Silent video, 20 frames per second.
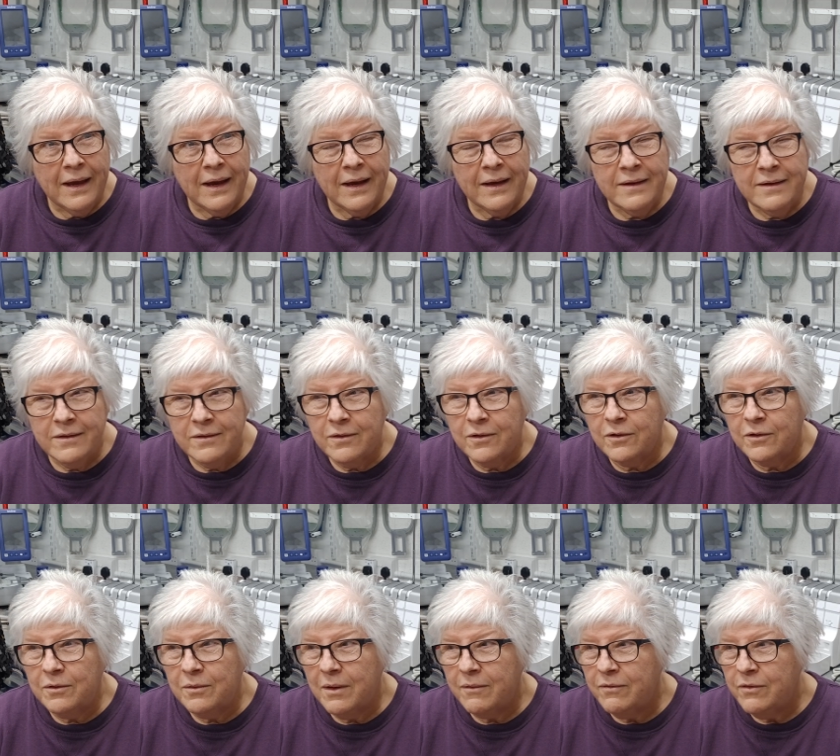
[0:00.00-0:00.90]
and it's got
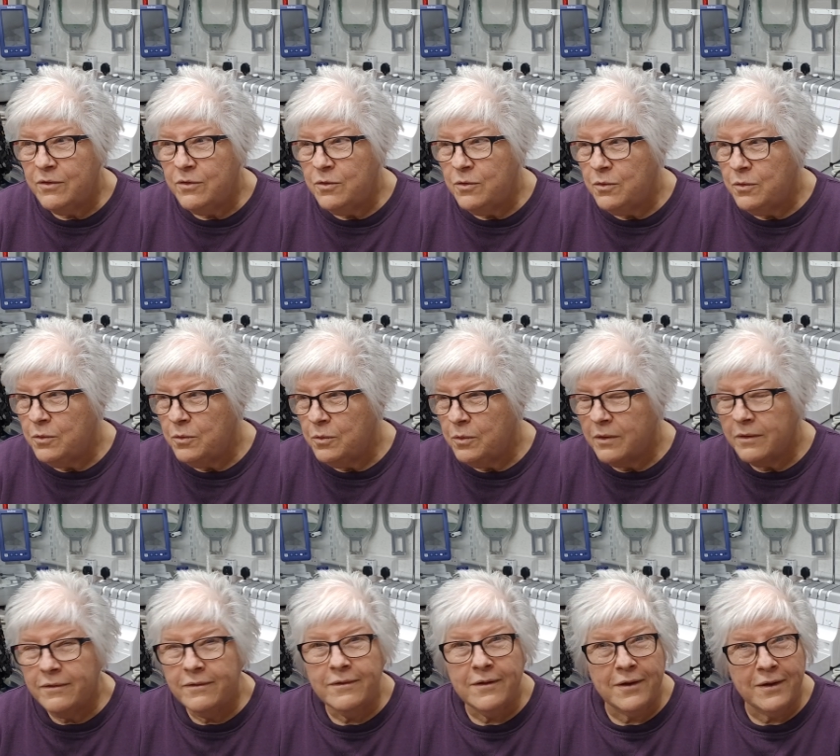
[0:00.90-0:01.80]
to have a new
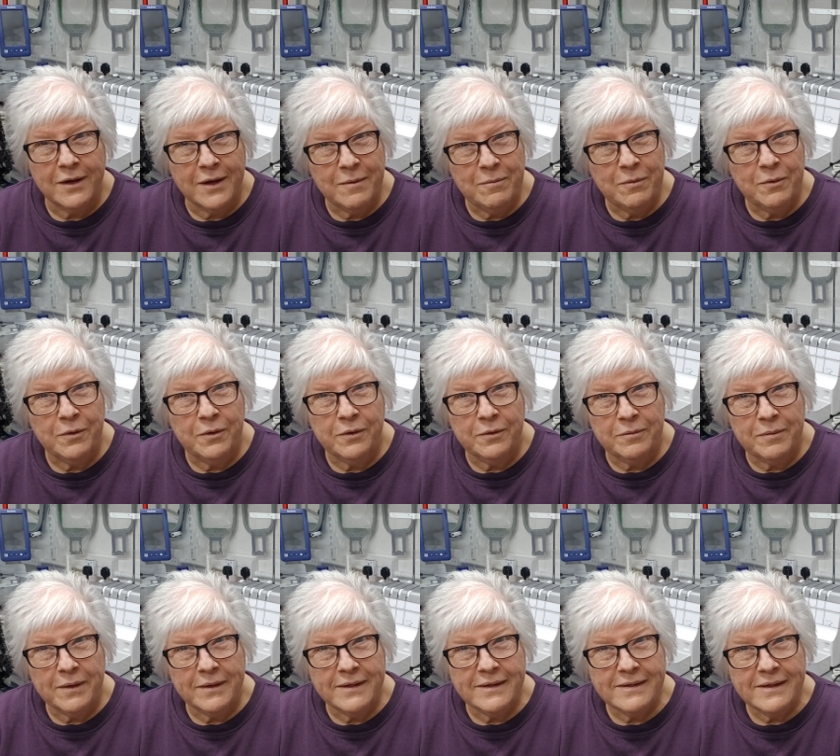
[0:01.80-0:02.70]
circuit board
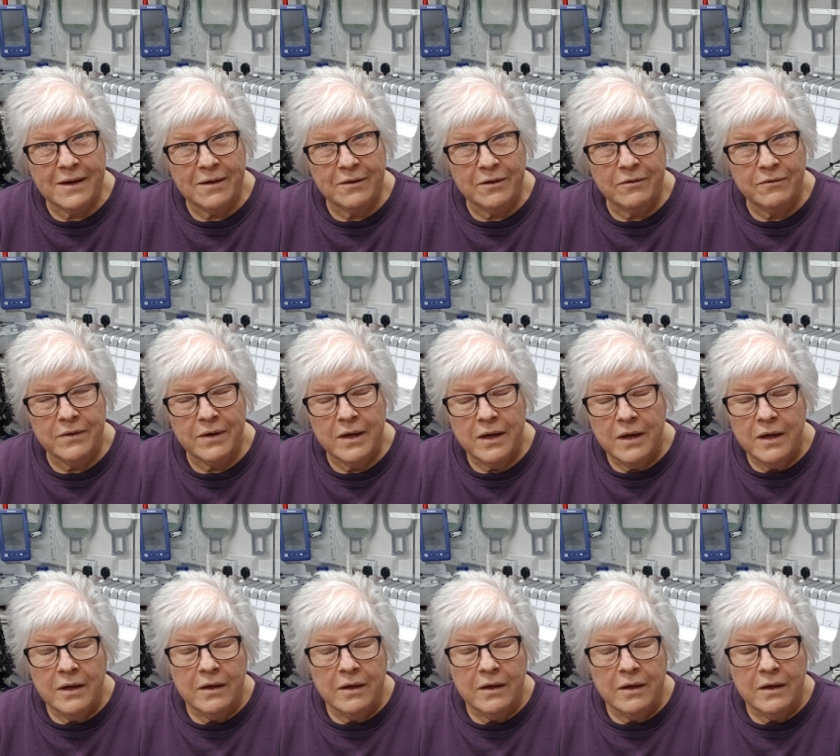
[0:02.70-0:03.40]
by the sound of it.